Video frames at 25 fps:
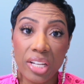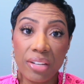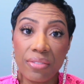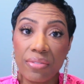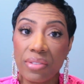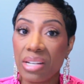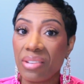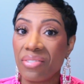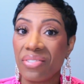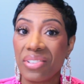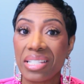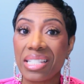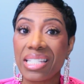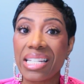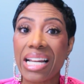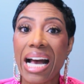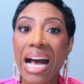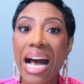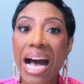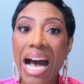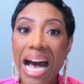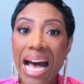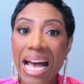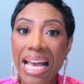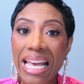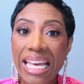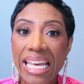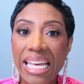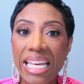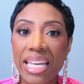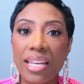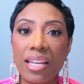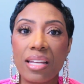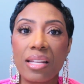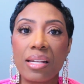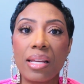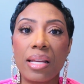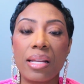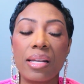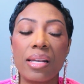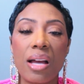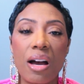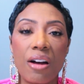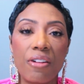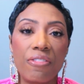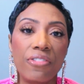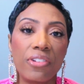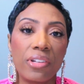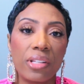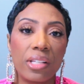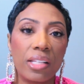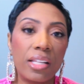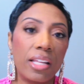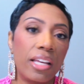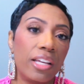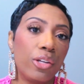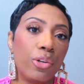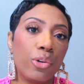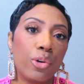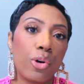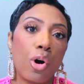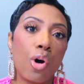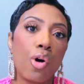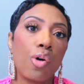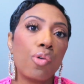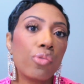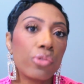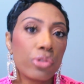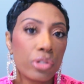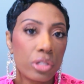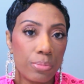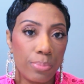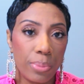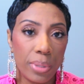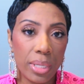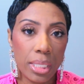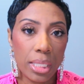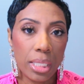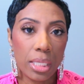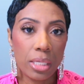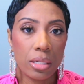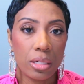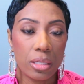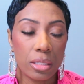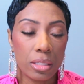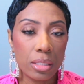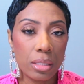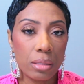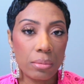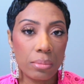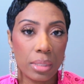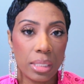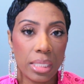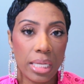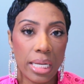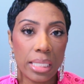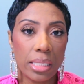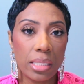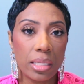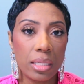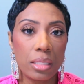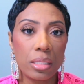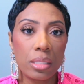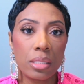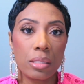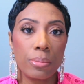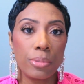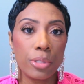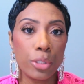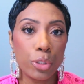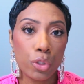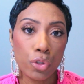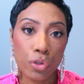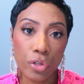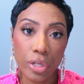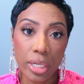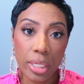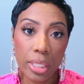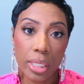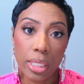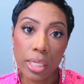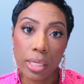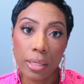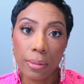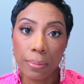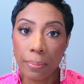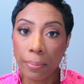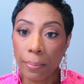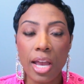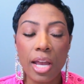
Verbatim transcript: even if it's not high end, and not feeling like you're overspending on something that tends to be trendy.